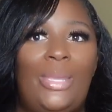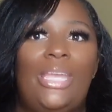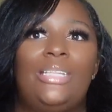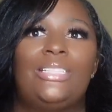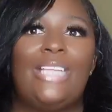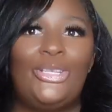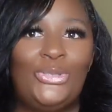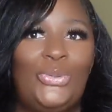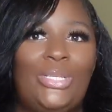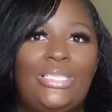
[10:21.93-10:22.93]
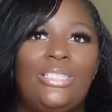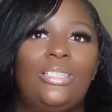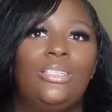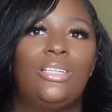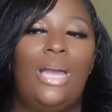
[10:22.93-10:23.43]
and scheduling
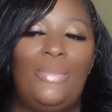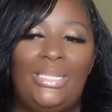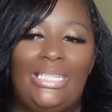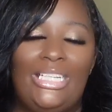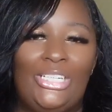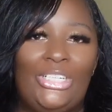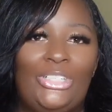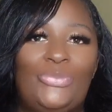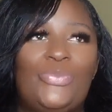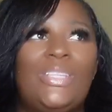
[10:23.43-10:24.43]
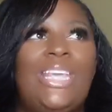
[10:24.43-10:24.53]
to come in here.